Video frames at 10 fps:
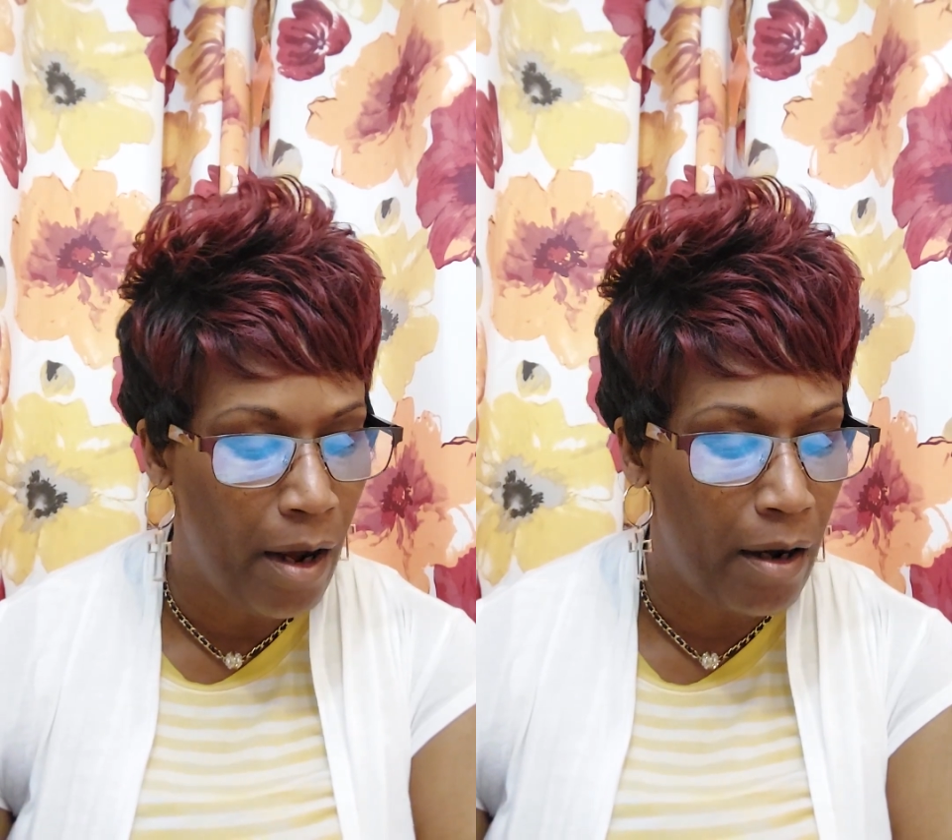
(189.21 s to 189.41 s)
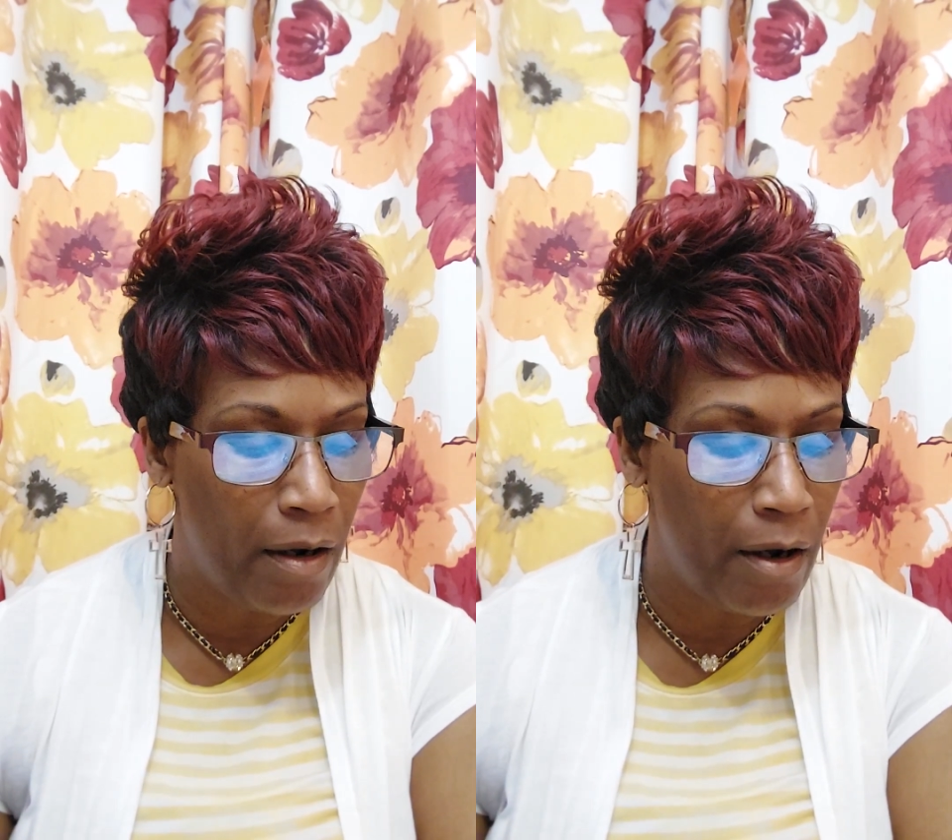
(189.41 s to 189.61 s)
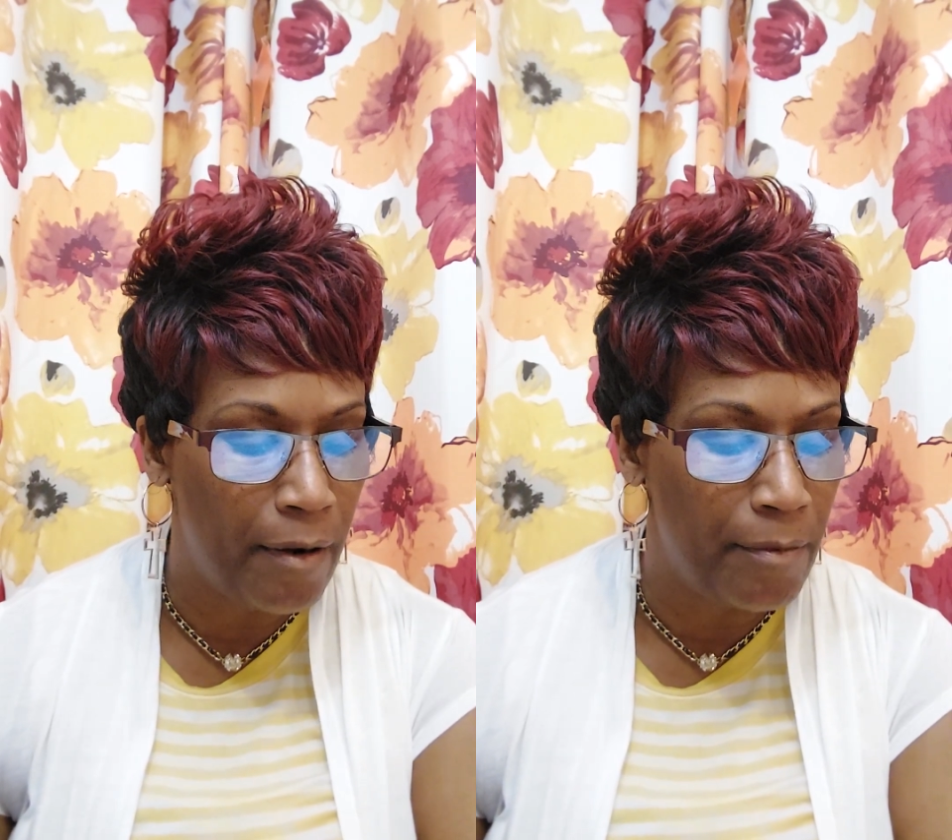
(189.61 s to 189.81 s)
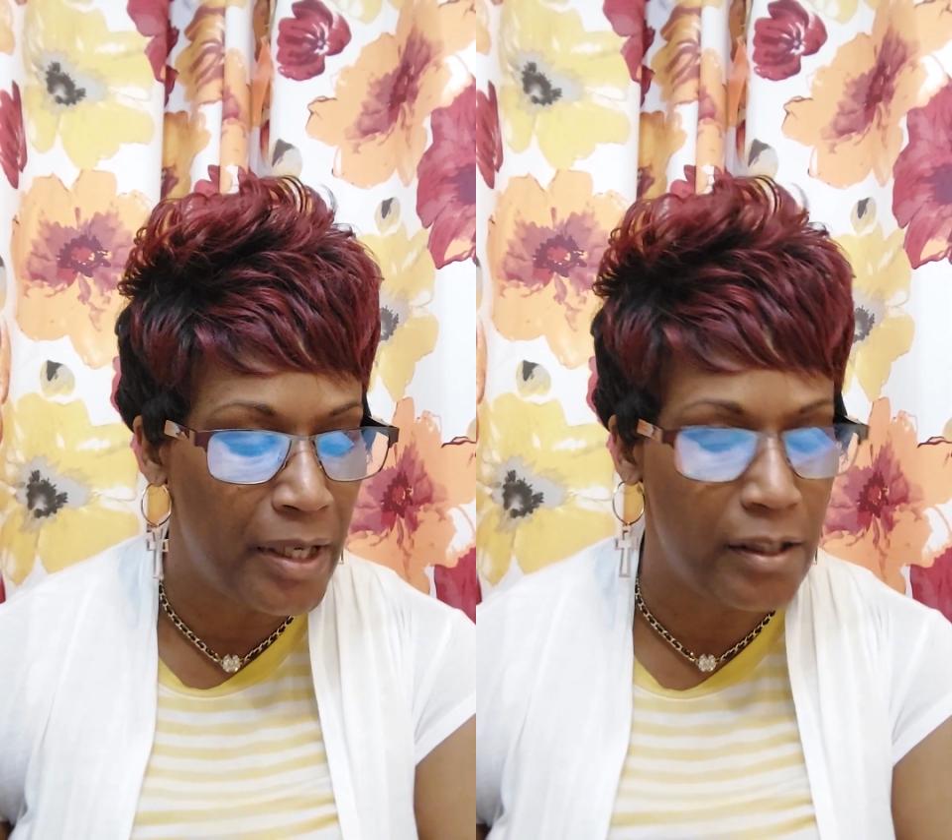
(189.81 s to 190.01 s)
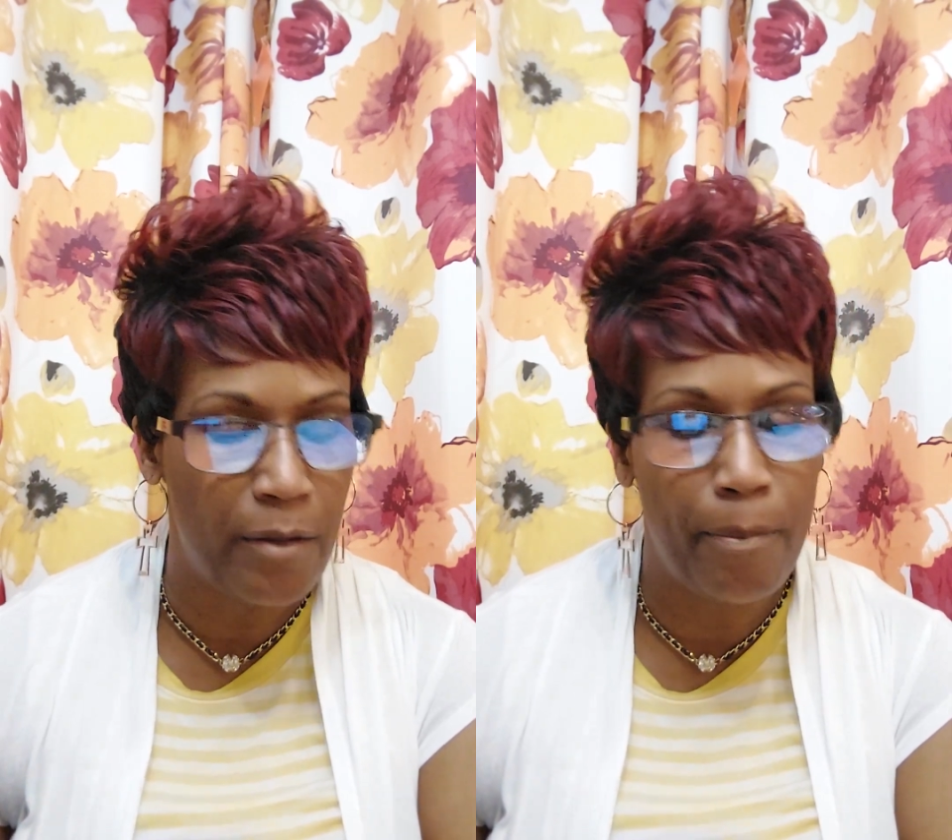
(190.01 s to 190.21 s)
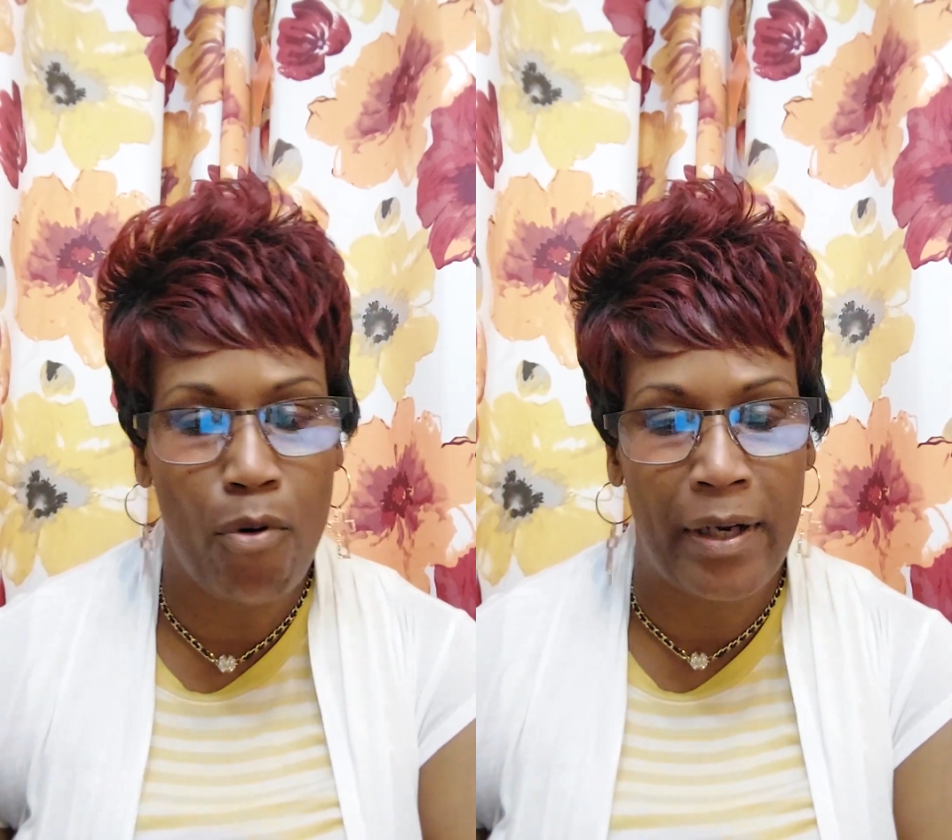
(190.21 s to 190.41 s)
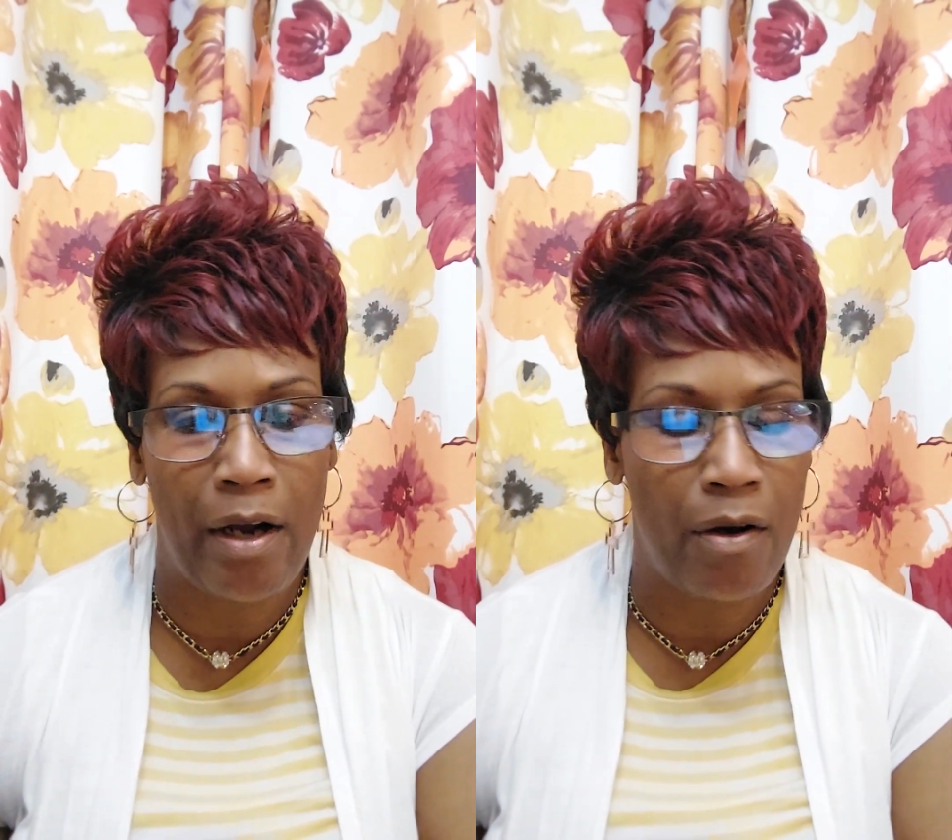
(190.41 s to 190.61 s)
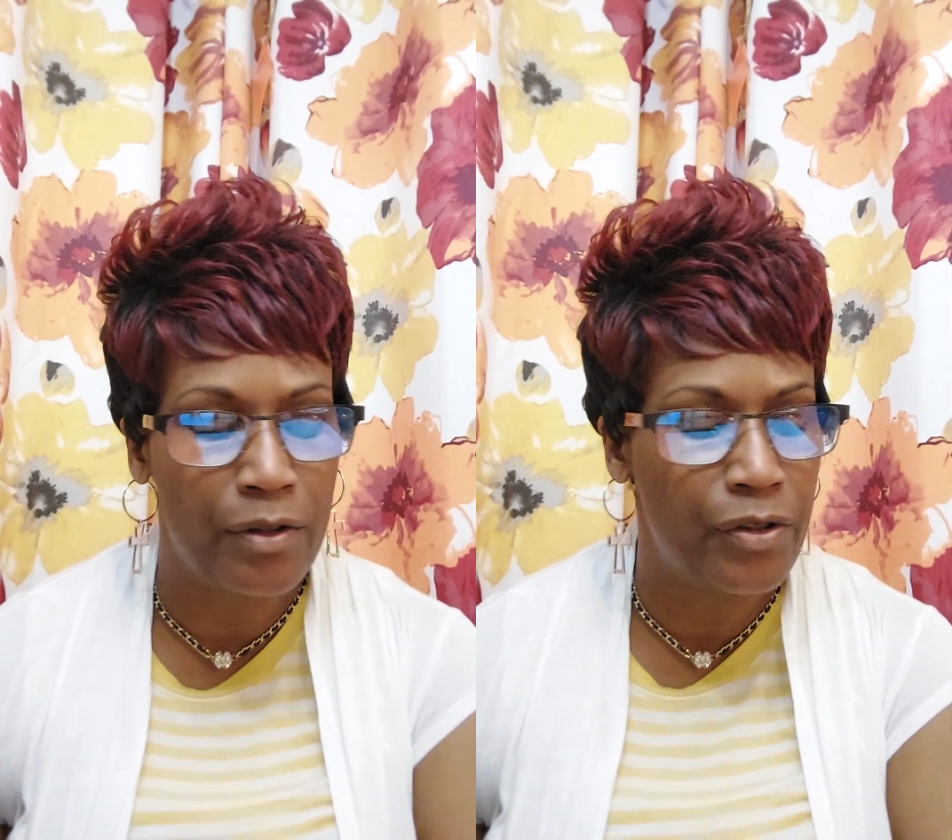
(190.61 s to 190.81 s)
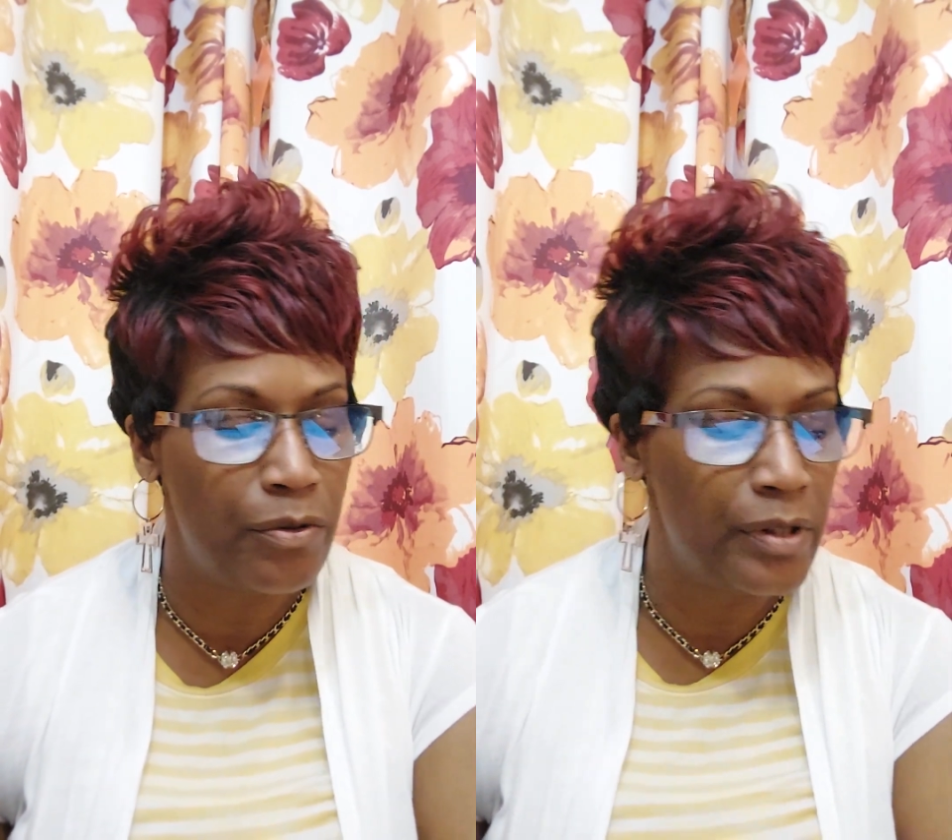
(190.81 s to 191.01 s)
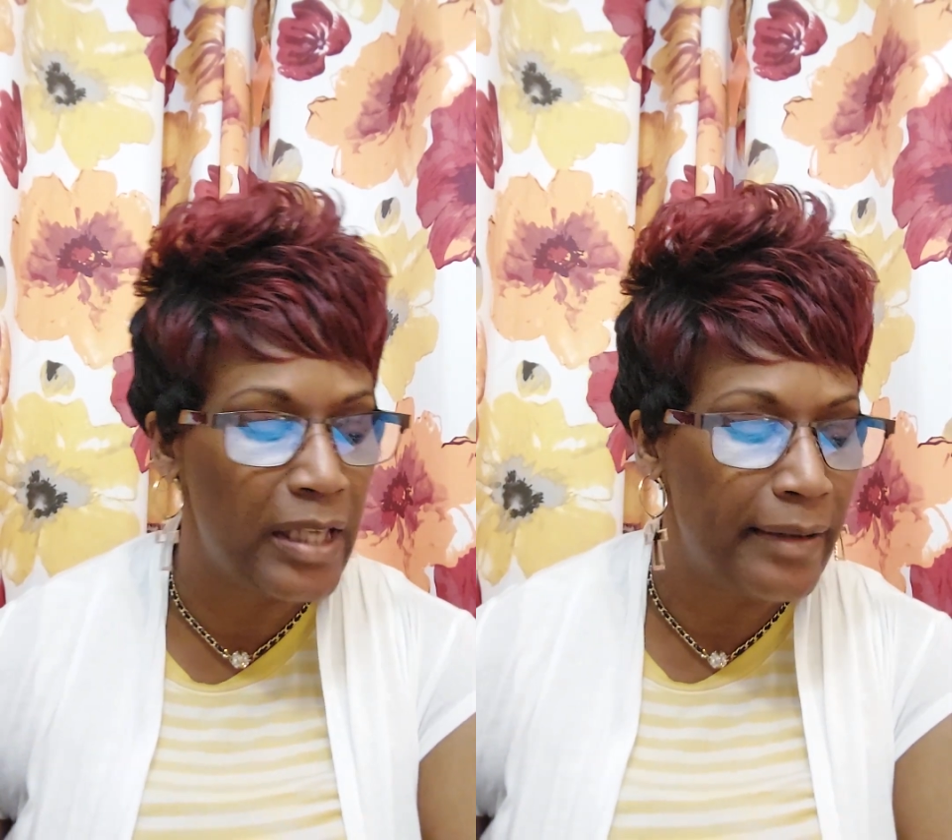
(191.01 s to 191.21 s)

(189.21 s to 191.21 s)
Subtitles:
and supporting all students.